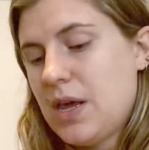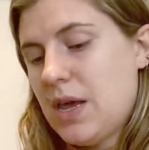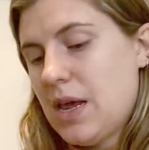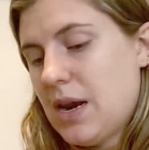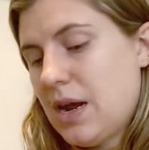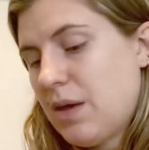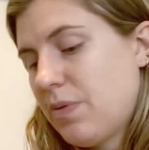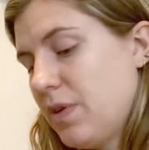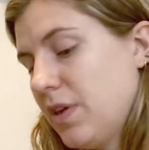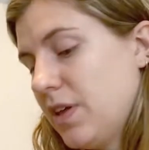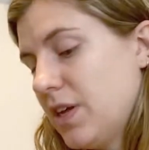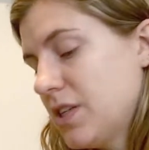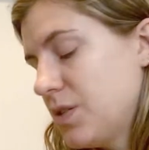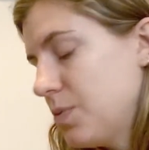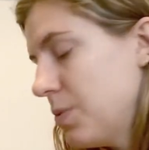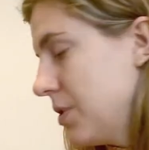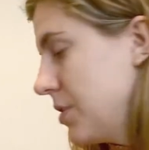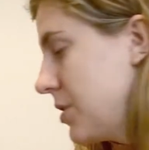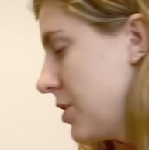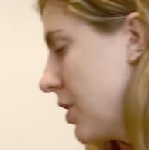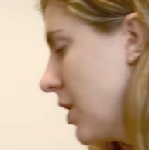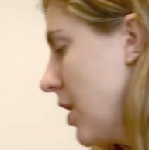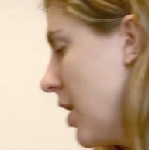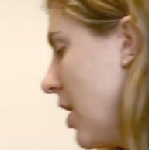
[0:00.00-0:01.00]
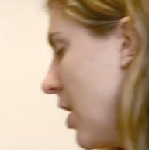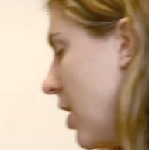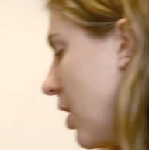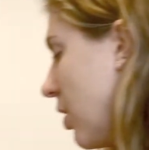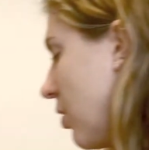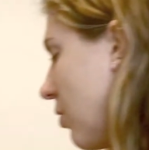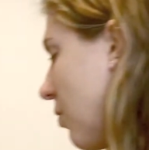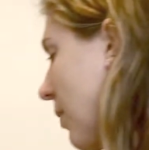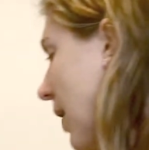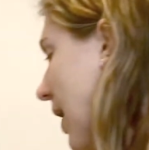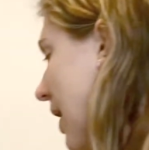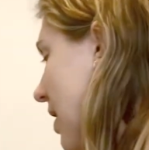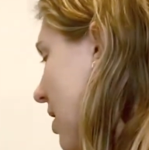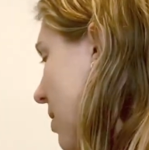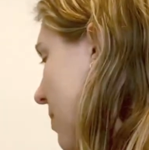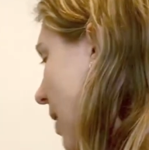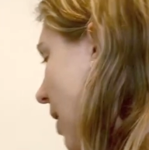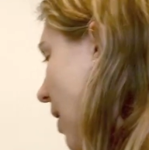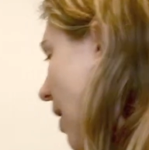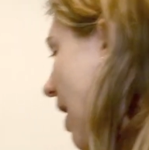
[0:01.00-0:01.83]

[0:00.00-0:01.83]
And I think that's what's great about